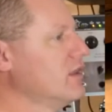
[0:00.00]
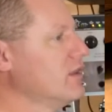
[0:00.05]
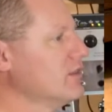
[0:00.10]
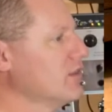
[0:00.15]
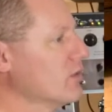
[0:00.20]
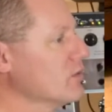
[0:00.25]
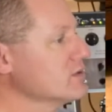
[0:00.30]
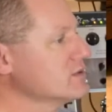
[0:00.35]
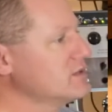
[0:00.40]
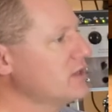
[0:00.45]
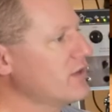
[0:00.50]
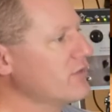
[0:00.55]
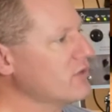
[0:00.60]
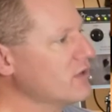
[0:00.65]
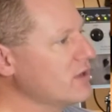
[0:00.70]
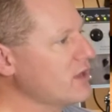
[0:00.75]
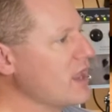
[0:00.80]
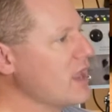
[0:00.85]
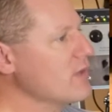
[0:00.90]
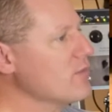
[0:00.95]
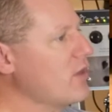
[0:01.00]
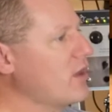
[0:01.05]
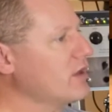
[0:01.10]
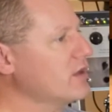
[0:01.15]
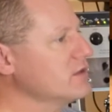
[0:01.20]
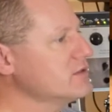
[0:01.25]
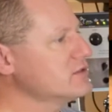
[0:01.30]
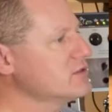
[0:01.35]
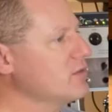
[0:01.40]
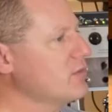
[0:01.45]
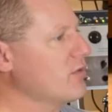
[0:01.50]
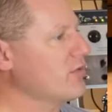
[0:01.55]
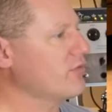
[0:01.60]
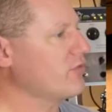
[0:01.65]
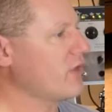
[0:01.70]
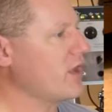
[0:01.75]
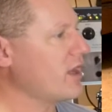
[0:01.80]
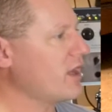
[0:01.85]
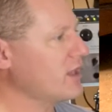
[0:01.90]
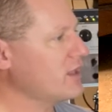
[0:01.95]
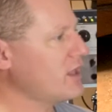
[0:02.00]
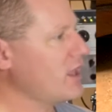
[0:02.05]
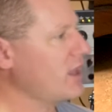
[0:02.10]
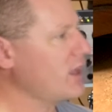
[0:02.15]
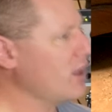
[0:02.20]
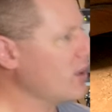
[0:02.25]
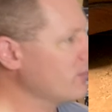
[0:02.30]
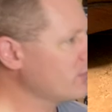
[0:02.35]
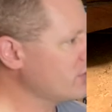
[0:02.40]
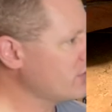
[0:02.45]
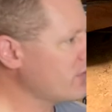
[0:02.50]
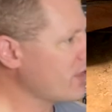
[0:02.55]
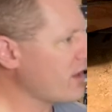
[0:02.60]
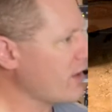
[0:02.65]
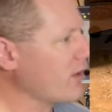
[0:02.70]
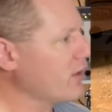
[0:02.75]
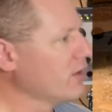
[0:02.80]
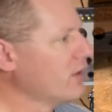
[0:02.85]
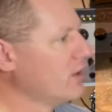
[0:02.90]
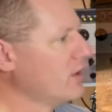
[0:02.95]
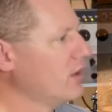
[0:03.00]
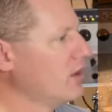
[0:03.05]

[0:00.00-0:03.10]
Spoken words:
There was never a name on it, so I'm afraid I can't help you there.